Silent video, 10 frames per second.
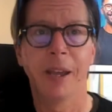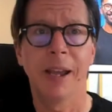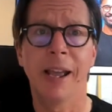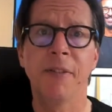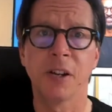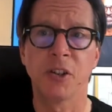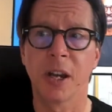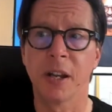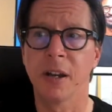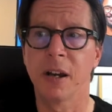In the
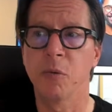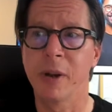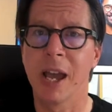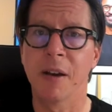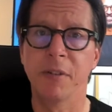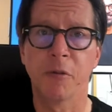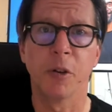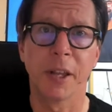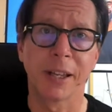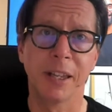agenda, we have different
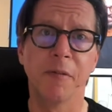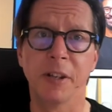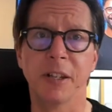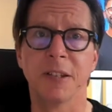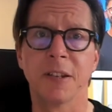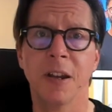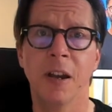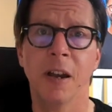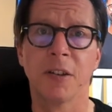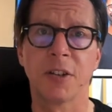activities,
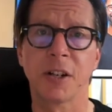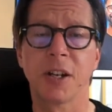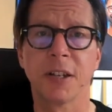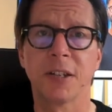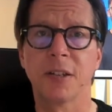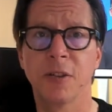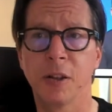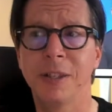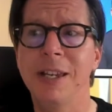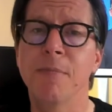such as the
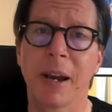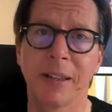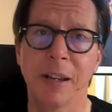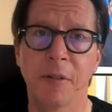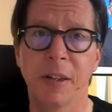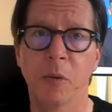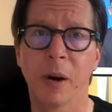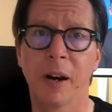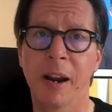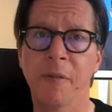team activity
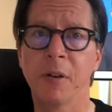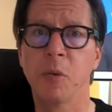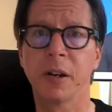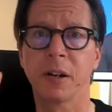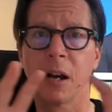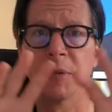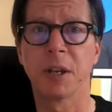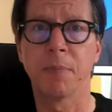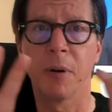where everyone comes up on